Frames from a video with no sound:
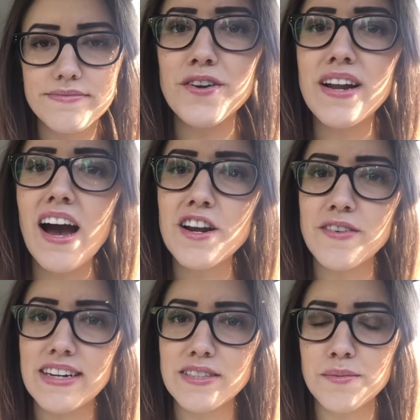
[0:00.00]
you're not
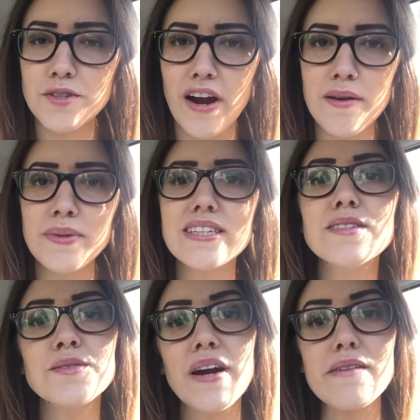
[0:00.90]
already subscribed, please
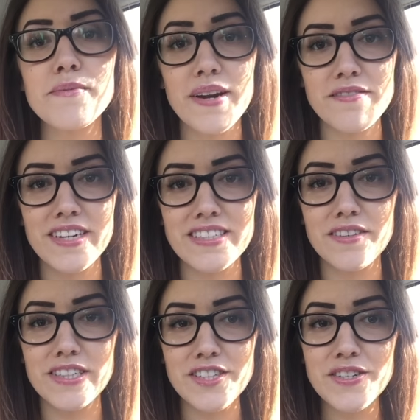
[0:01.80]
subscribe. I put out videos
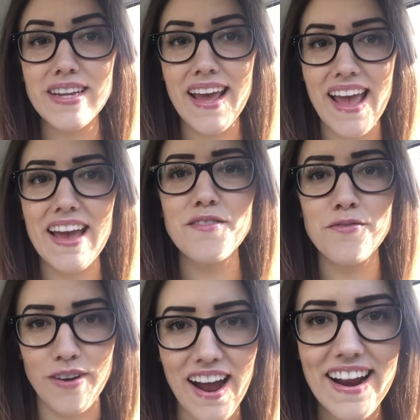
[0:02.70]
every Tuesday and
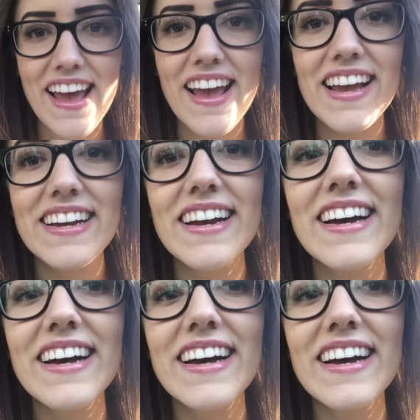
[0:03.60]
Friday.